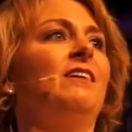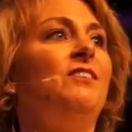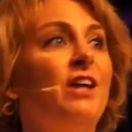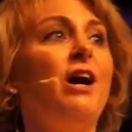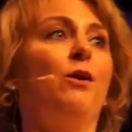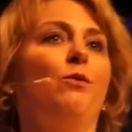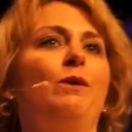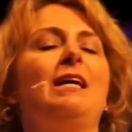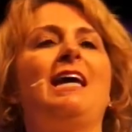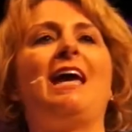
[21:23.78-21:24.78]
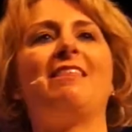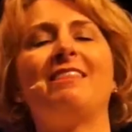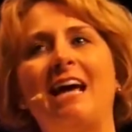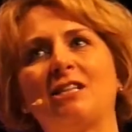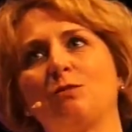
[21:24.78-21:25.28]
No. And
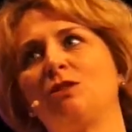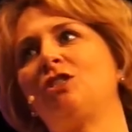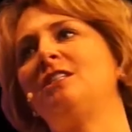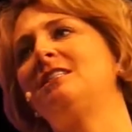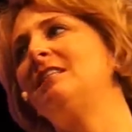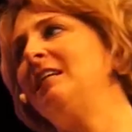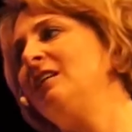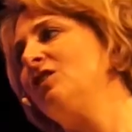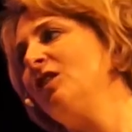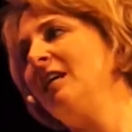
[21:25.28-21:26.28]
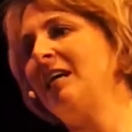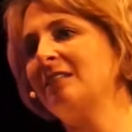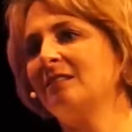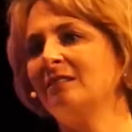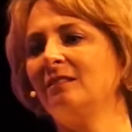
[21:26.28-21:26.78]
that's what she's seeing. She
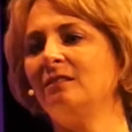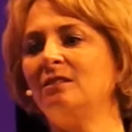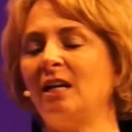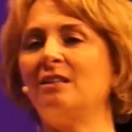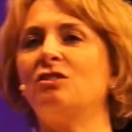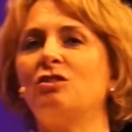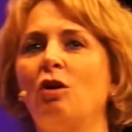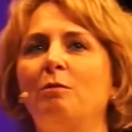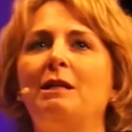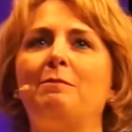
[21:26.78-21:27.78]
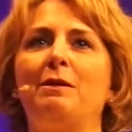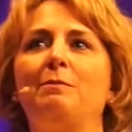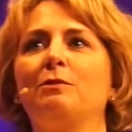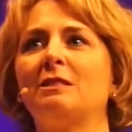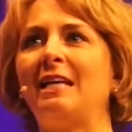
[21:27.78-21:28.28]
has done so many
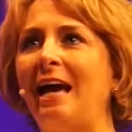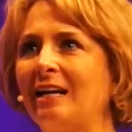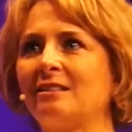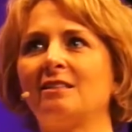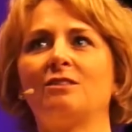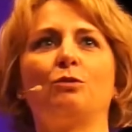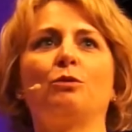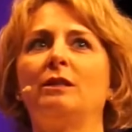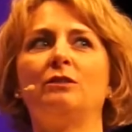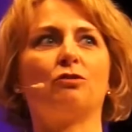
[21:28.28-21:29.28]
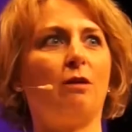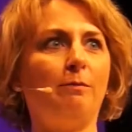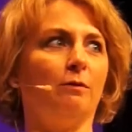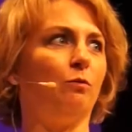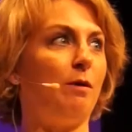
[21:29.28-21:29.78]
people's taxes who are in
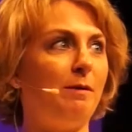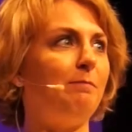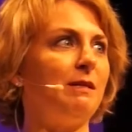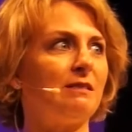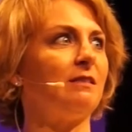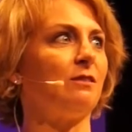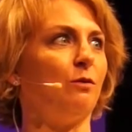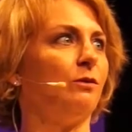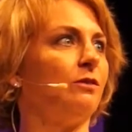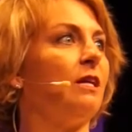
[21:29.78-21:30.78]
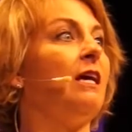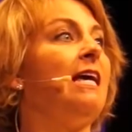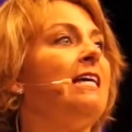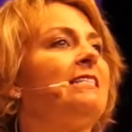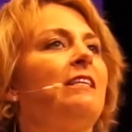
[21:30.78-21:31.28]
trouble, women business owners.
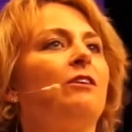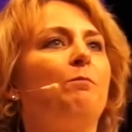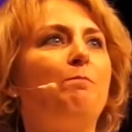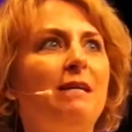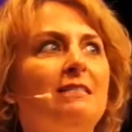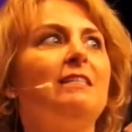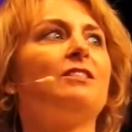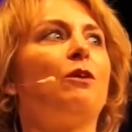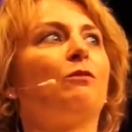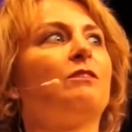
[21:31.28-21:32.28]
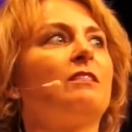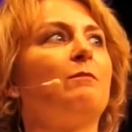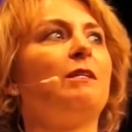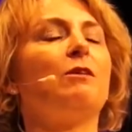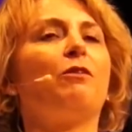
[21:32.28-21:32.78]
See, they're business owners to
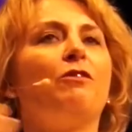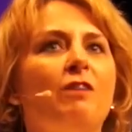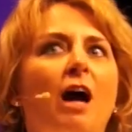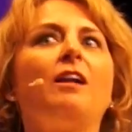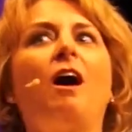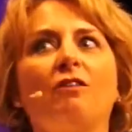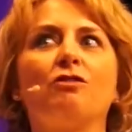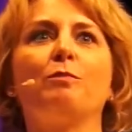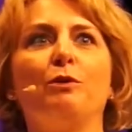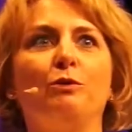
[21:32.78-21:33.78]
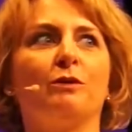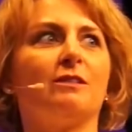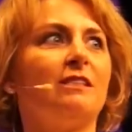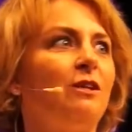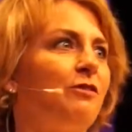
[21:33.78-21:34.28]
me, though. They're not
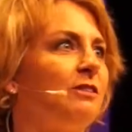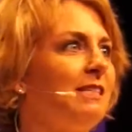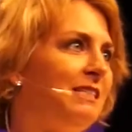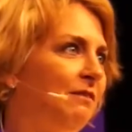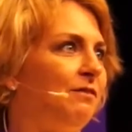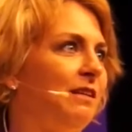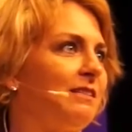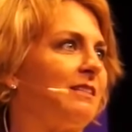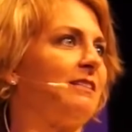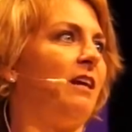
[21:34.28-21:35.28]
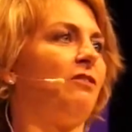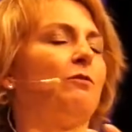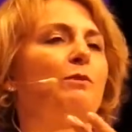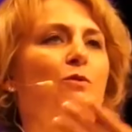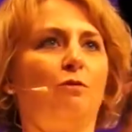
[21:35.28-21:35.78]
entrepreneurs. You know, there's a difference, because an
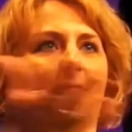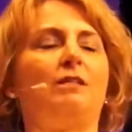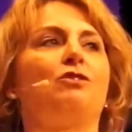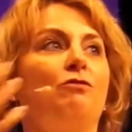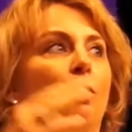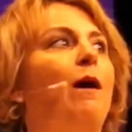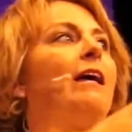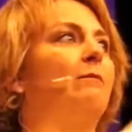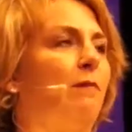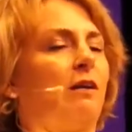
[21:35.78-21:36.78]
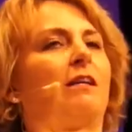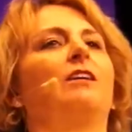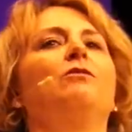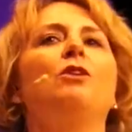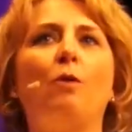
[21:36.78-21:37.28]
entrepreneur means you know how to market.
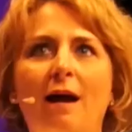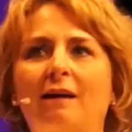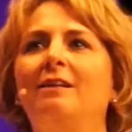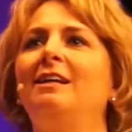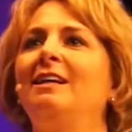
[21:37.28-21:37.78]
You know how